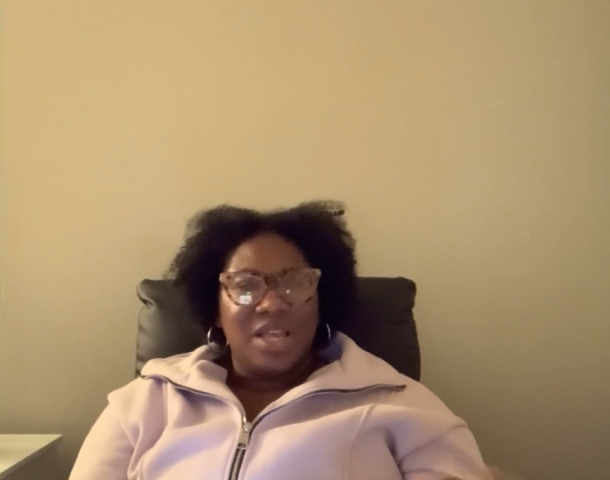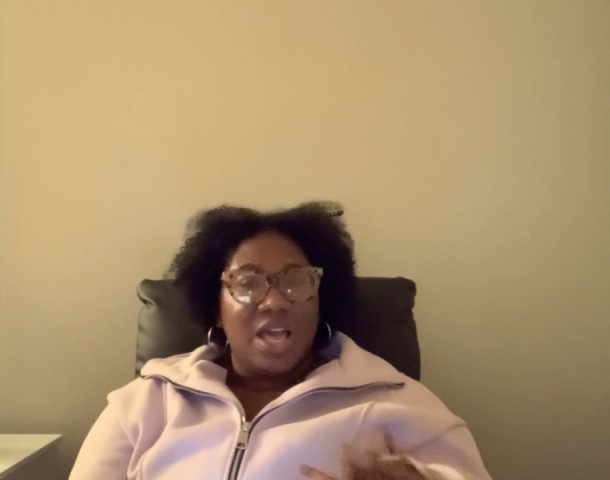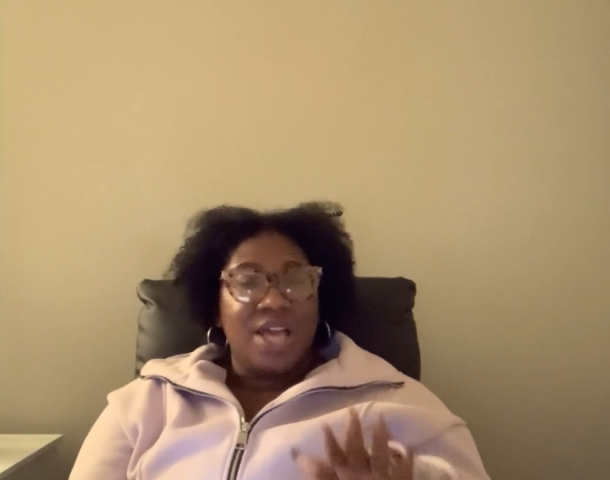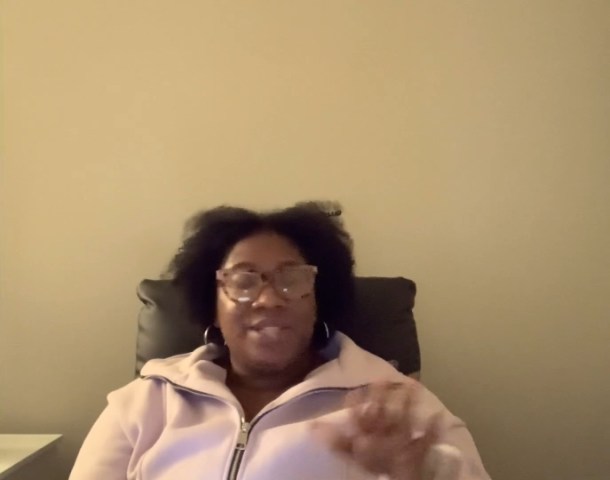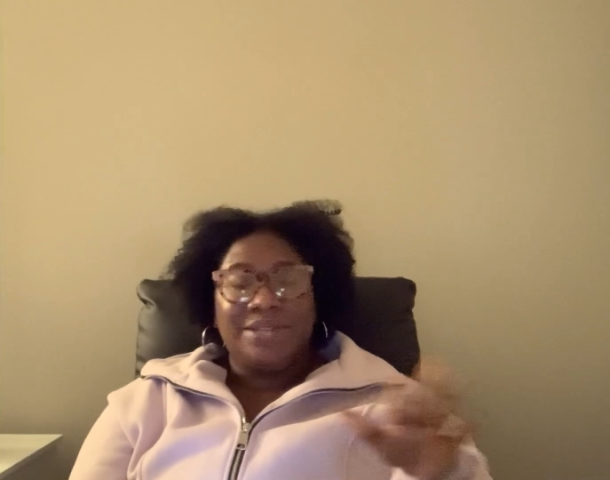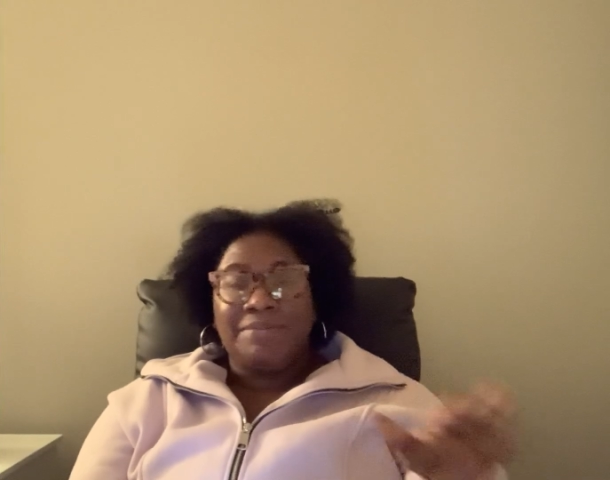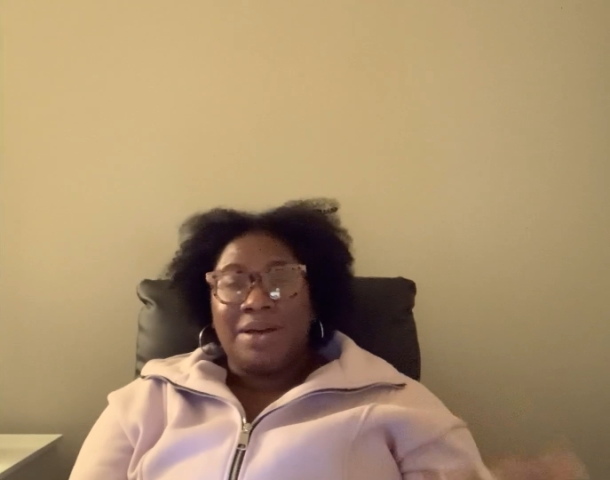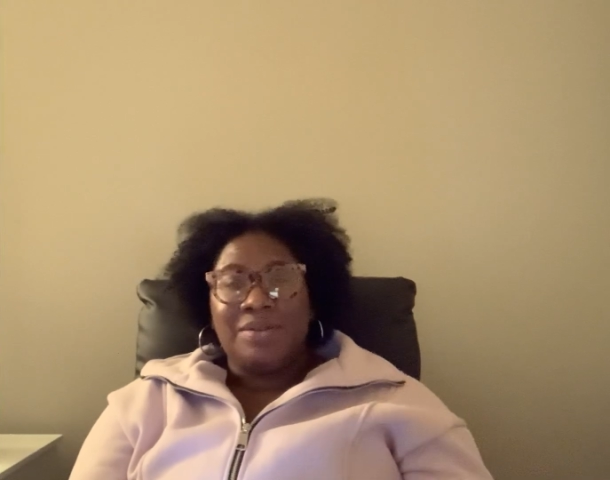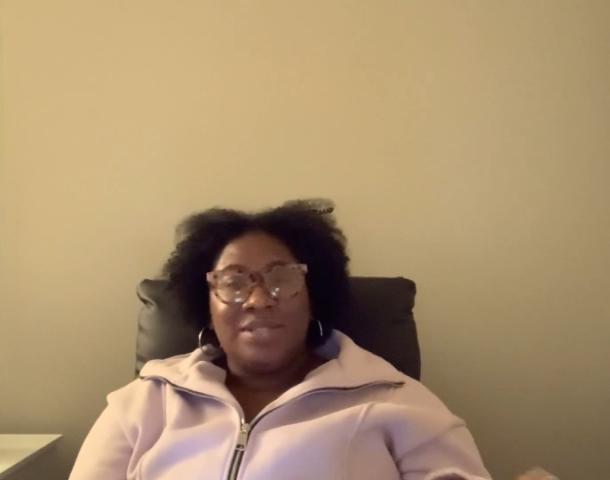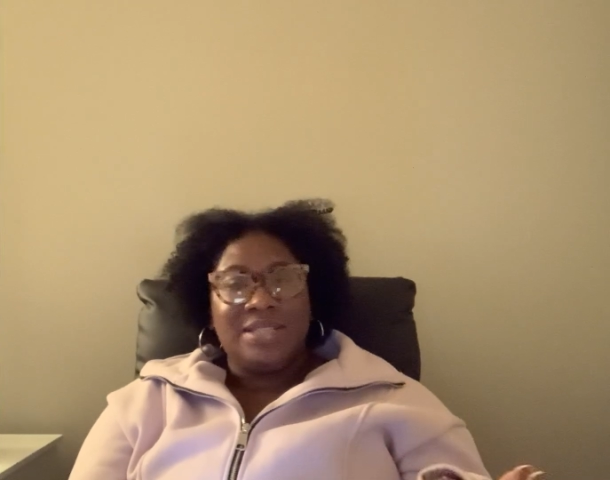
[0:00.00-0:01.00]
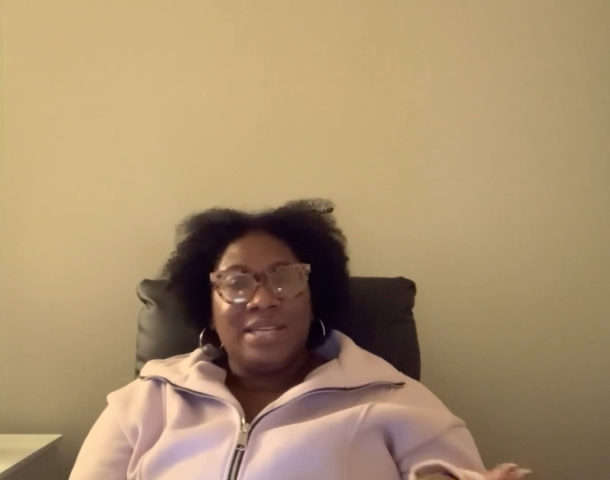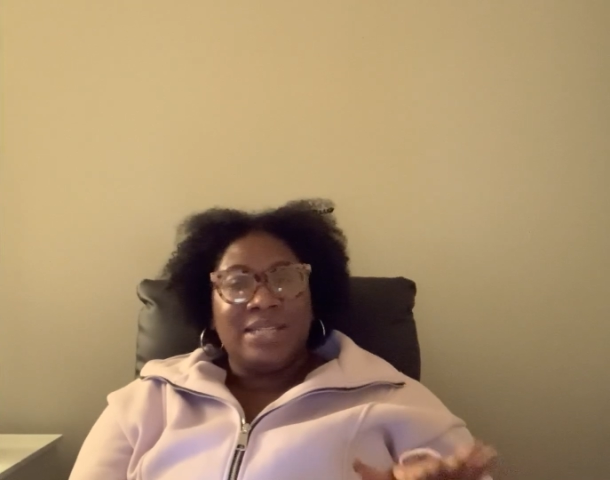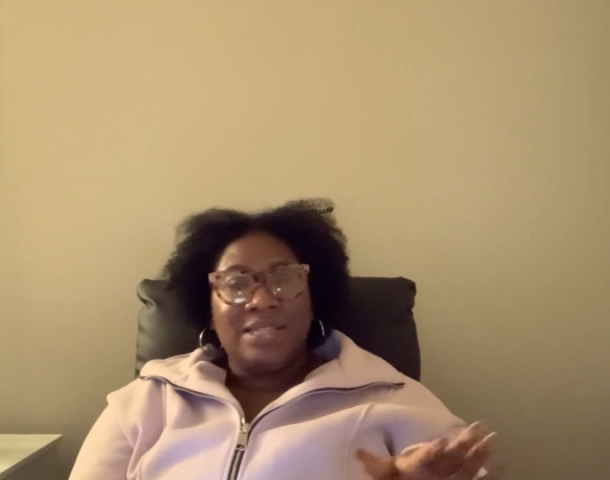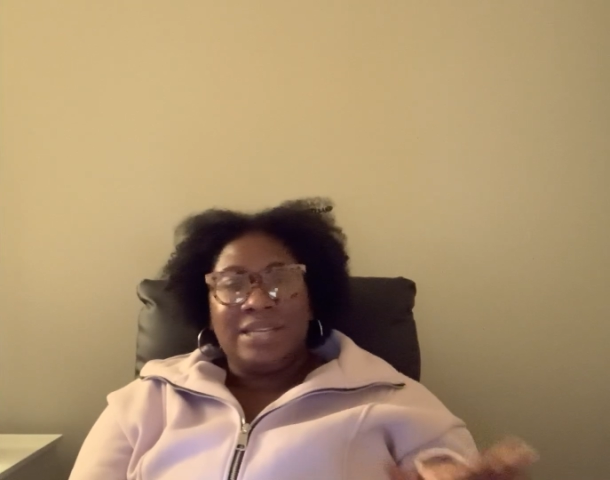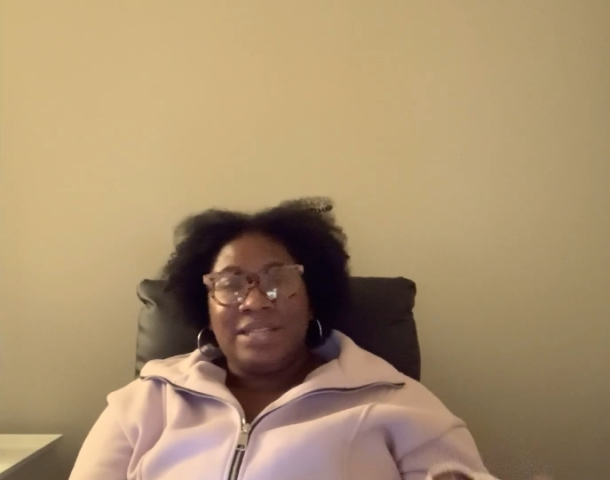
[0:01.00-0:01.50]
And Simone said it
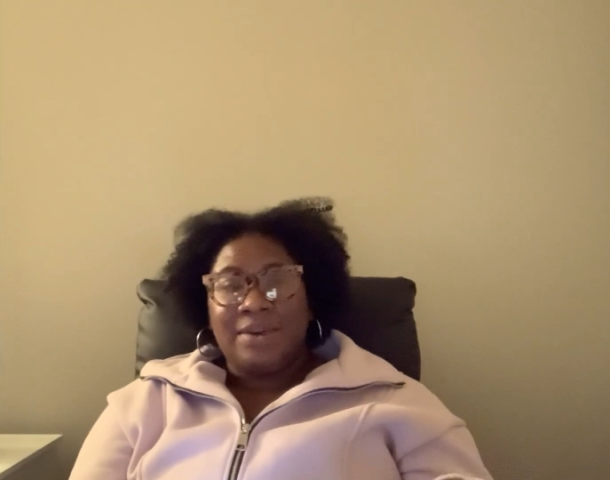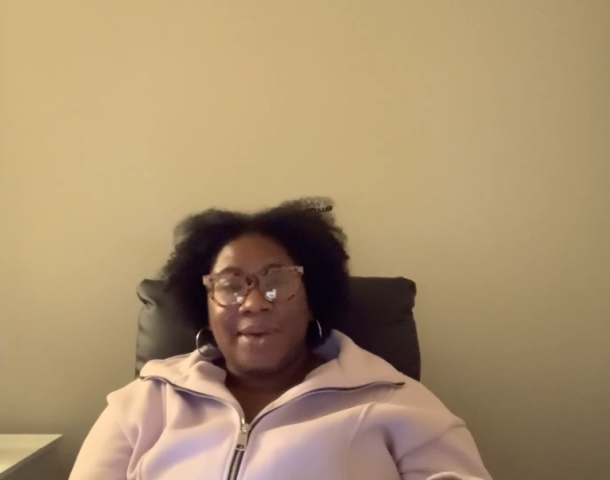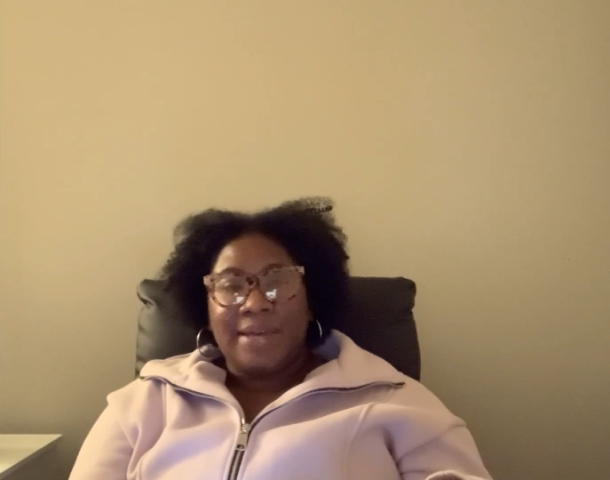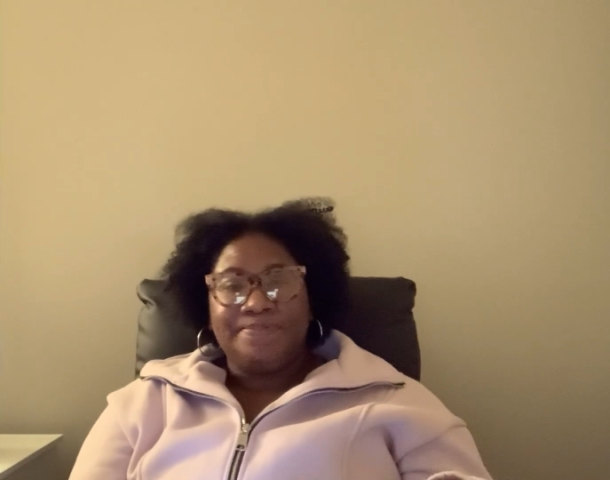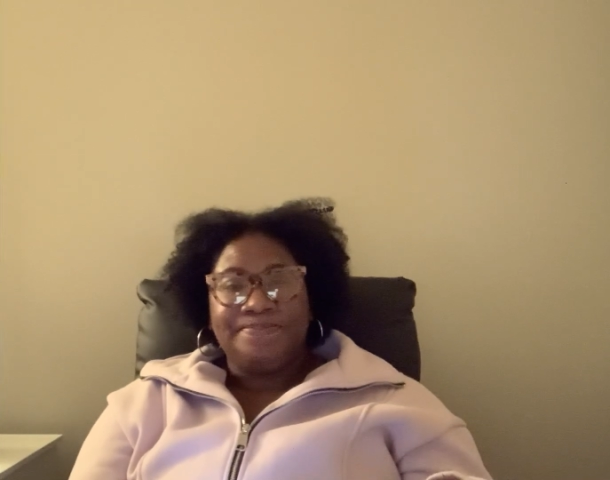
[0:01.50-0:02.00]
anyway.